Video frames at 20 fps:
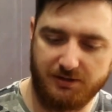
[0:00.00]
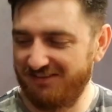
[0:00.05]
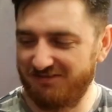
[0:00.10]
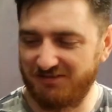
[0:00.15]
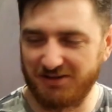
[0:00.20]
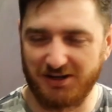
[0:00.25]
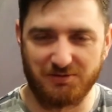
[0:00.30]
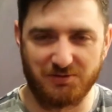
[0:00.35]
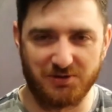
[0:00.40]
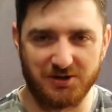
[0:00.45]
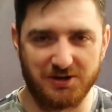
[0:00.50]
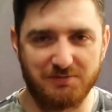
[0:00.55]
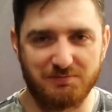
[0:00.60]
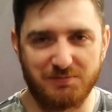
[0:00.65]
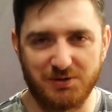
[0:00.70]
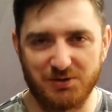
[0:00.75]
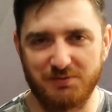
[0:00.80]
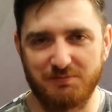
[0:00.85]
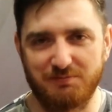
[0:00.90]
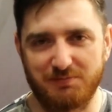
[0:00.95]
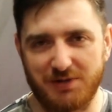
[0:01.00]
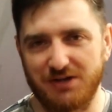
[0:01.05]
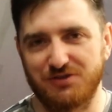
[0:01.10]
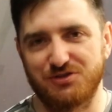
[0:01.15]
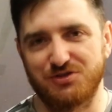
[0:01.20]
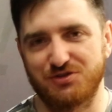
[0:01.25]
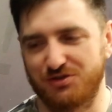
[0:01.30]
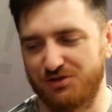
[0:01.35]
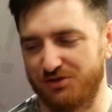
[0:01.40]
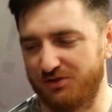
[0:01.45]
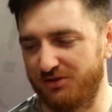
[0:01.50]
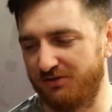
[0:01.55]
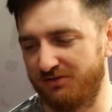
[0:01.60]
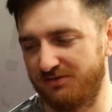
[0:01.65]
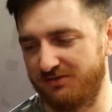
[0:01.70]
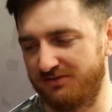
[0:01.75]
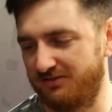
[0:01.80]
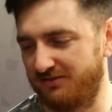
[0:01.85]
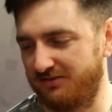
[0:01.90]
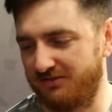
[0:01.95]
If you are wanting a budget shoe
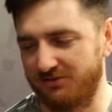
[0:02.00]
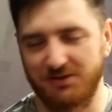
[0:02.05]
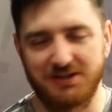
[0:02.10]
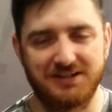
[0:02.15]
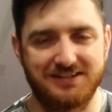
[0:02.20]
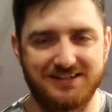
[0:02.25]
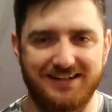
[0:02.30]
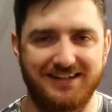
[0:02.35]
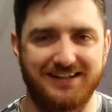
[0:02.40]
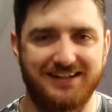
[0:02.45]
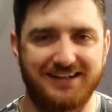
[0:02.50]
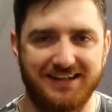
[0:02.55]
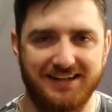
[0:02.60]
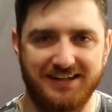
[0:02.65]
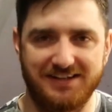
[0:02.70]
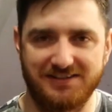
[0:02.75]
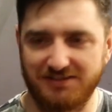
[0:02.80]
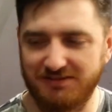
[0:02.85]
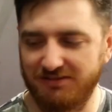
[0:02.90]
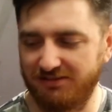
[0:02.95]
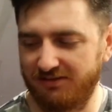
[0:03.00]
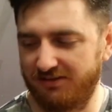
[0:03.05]
and doing a ton of Ks in,